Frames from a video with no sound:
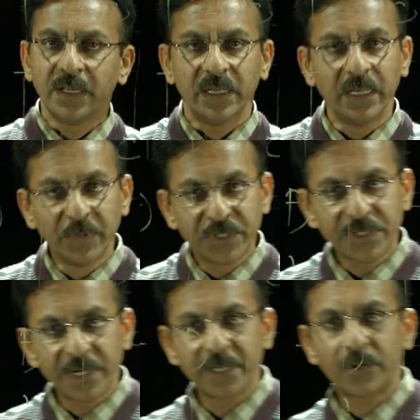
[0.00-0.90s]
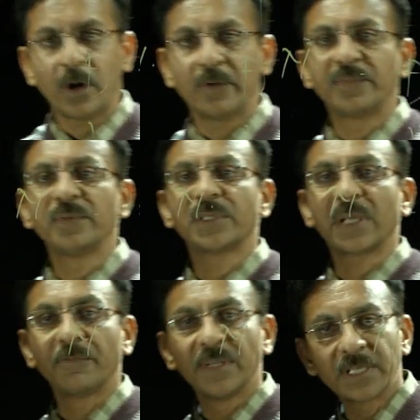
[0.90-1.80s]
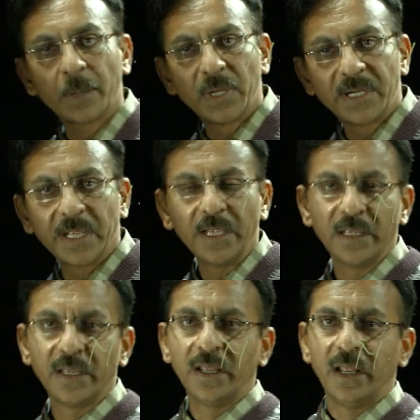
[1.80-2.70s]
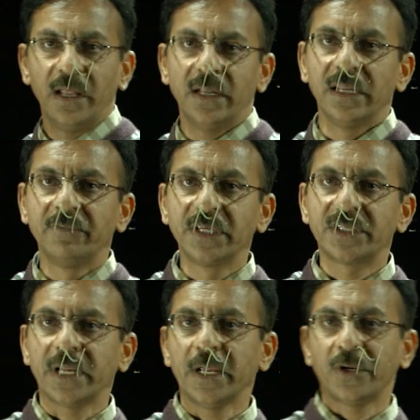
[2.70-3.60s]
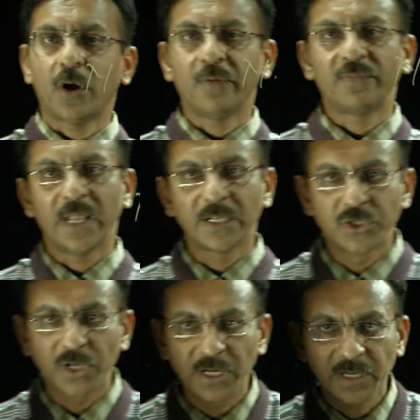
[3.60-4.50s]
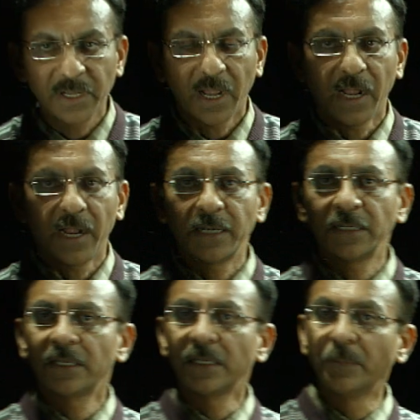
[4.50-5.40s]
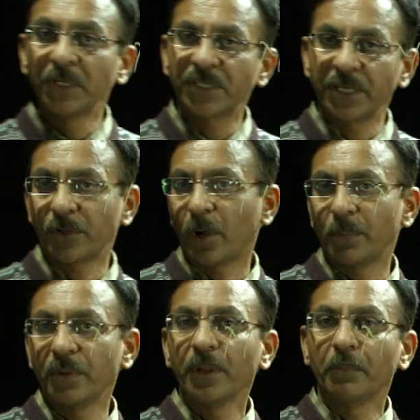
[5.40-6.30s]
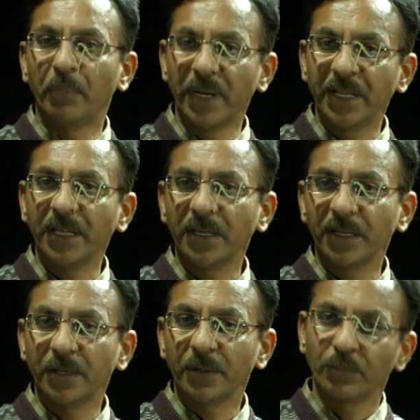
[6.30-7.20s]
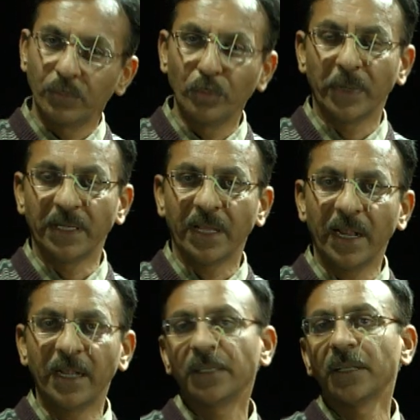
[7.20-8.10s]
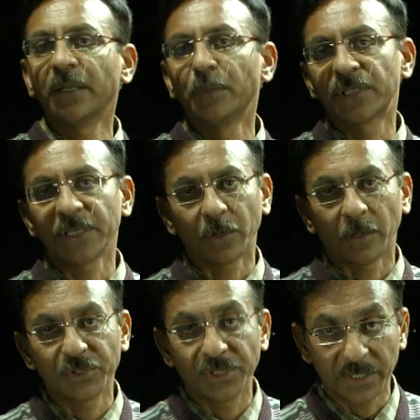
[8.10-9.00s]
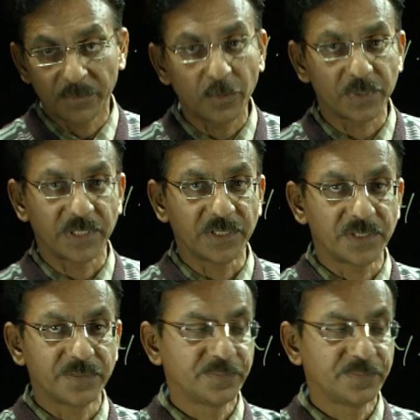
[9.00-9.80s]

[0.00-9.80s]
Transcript: limit state of serviceability, limit state of flexure and limit state of bending moment and limit state of shear forces,